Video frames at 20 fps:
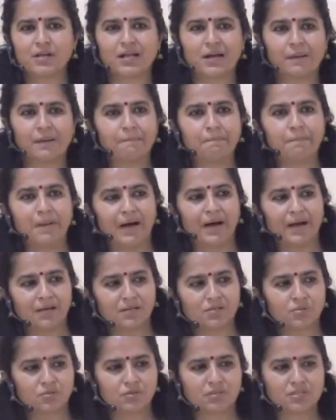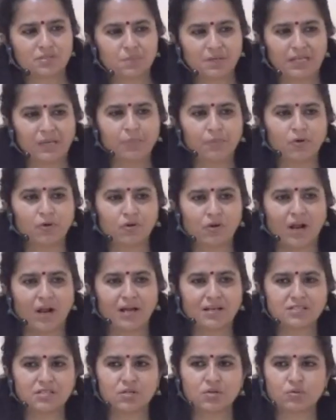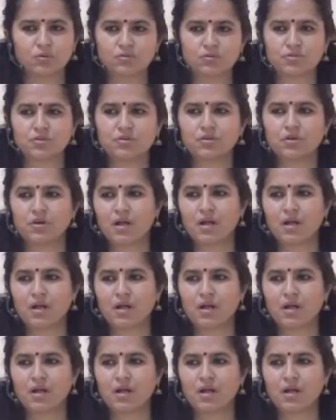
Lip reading: come back to this, but keep your eyes closed.